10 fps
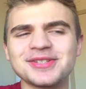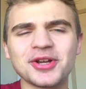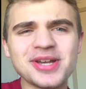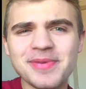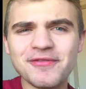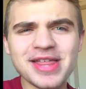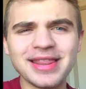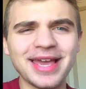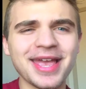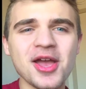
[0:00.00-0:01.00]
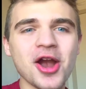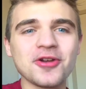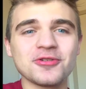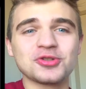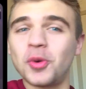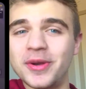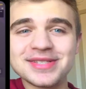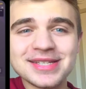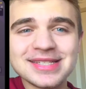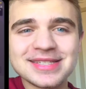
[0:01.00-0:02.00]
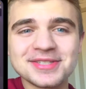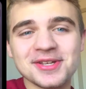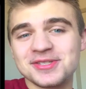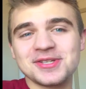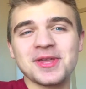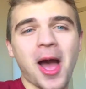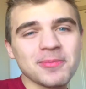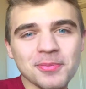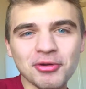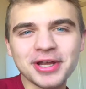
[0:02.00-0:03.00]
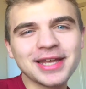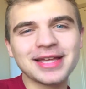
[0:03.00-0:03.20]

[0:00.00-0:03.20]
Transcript: are going to be for that. Like, are there choices just to the upbringing?